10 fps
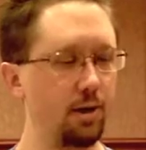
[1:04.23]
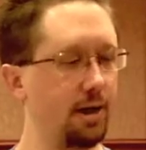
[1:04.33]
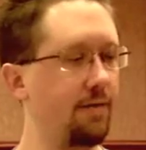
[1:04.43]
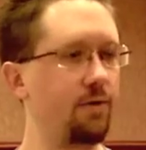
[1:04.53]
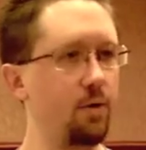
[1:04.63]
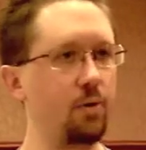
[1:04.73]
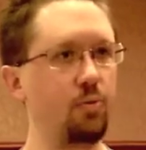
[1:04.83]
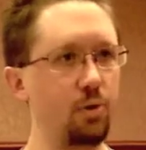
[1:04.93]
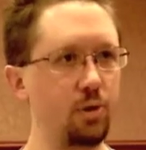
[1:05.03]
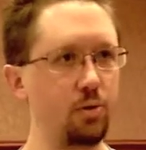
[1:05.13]
okay, if you
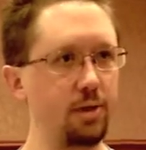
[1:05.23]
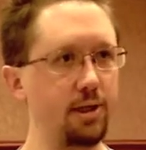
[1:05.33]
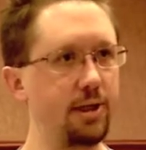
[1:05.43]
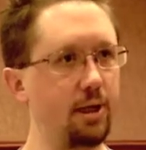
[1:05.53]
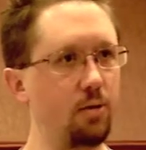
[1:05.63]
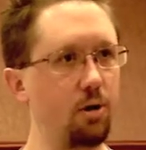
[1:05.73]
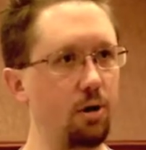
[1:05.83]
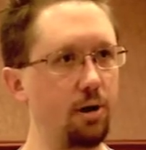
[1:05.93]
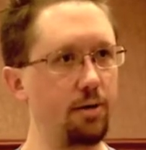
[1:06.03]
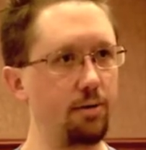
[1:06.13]
deploy 2010
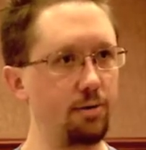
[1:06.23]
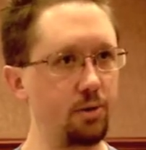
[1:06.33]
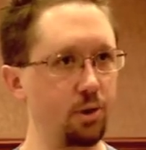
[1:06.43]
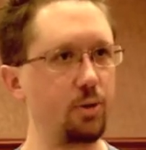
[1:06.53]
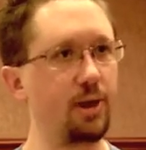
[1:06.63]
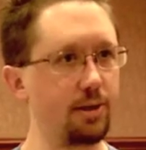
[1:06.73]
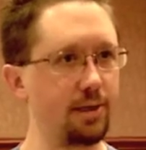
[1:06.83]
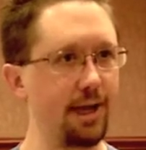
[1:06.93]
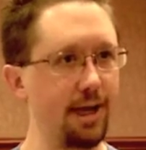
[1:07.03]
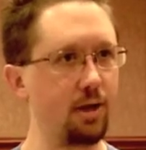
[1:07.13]
on
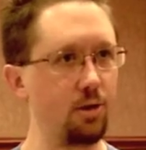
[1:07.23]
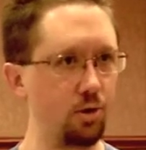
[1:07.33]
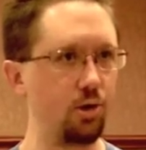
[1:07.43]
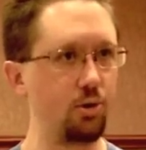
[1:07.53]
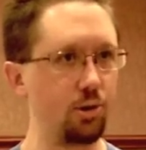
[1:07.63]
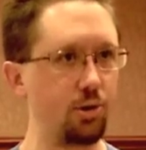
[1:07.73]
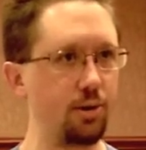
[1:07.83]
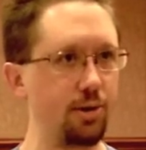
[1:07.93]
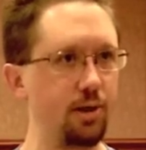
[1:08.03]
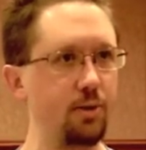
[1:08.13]
2008, you can do
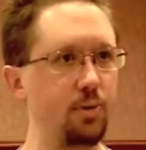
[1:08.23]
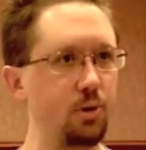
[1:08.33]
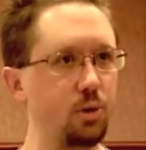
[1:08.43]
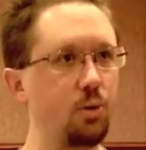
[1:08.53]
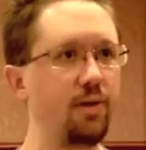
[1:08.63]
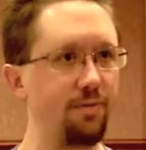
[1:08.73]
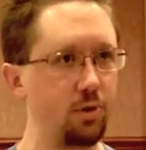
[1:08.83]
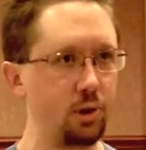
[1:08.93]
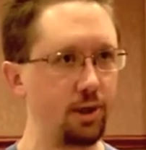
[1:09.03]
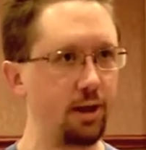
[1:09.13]
certain things, but there's only
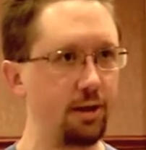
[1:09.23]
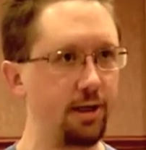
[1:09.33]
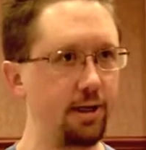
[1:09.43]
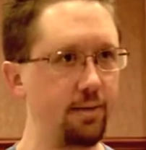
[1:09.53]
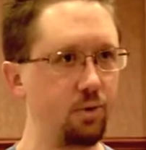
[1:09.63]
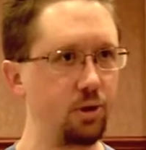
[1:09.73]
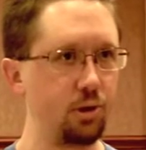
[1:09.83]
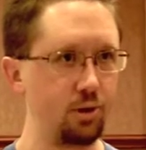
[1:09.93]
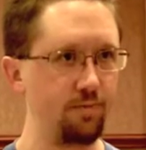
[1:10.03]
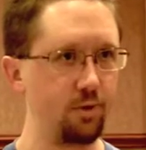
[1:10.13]
functionality enabled on
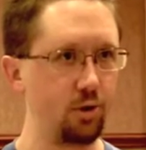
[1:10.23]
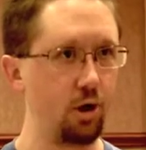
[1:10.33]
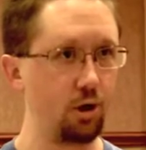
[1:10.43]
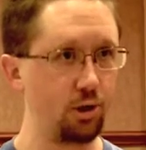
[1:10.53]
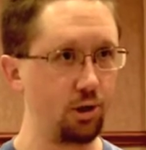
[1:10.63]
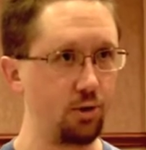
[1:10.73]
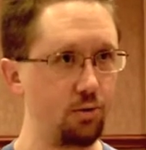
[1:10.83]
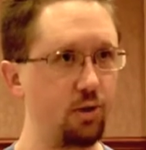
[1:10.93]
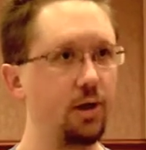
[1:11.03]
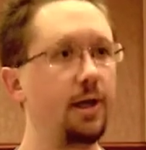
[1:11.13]
server
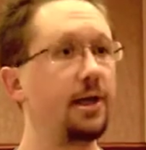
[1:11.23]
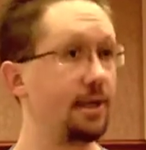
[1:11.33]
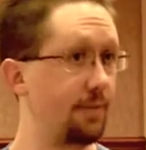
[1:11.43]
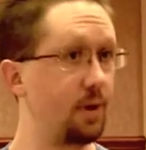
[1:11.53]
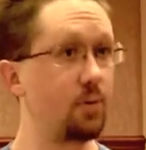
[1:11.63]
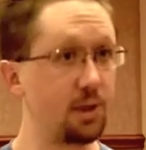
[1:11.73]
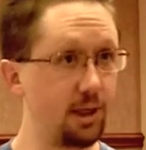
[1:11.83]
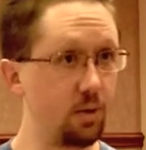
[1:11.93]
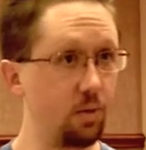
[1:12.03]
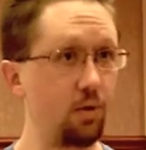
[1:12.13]
R2. Same thing with
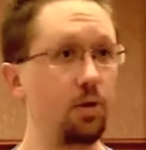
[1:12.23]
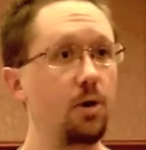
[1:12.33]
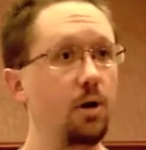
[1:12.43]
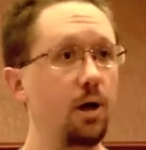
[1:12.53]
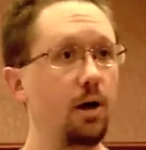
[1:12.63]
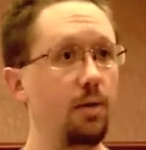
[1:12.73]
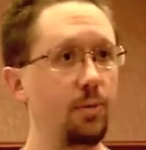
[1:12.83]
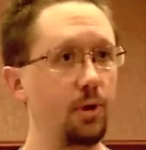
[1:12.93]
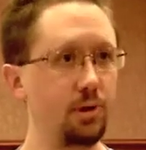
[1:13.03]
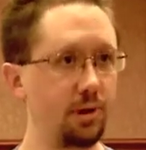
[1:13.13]

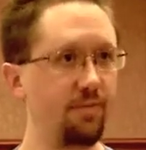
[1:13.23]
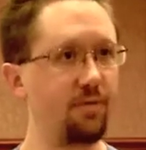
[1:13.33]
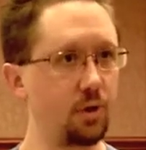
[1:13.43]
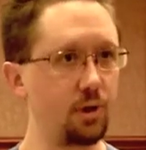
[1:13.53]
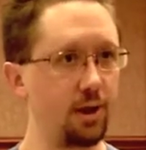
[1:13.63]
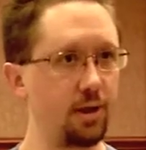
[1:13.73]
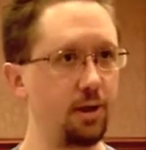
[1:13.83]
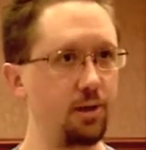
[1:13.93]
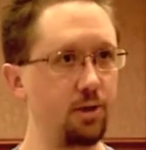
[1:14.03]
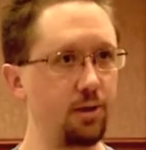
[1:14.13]
SQL. There are some
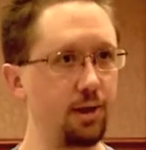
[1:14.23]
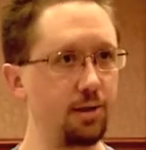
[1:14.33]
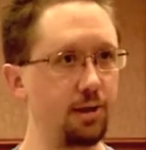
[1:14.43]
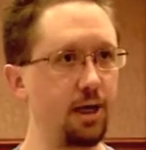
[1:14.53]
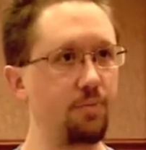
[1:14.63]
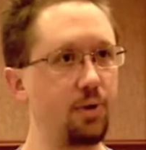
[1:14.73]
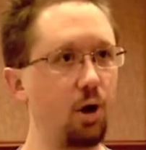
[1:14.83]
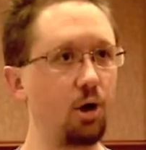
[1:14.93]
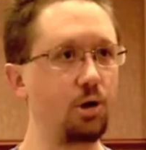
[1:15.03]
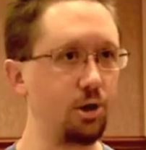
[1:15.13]
functionality in 2008, but
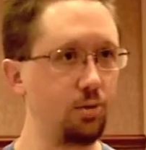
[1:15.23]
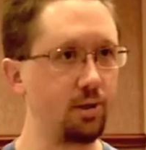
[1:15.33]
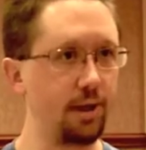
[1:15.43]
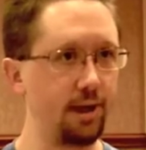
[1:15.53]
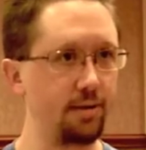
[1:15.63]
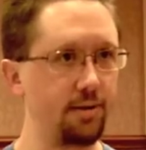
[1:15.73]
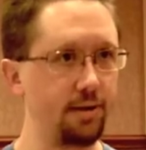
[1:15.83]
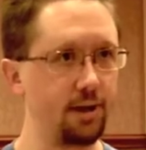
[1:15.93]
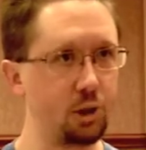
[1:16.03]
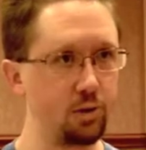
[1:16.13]
R2 it gets
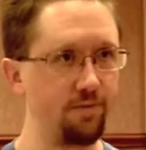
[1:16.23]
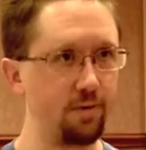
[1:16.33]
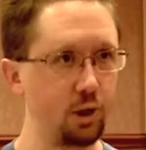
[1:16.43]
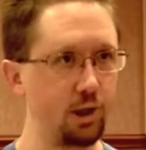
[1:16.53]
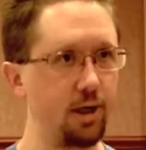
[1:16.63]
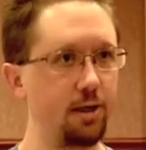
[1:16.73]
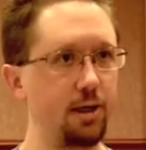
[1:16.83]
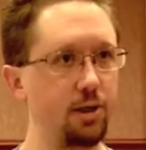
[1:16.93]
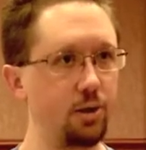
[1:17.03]
additional functionality.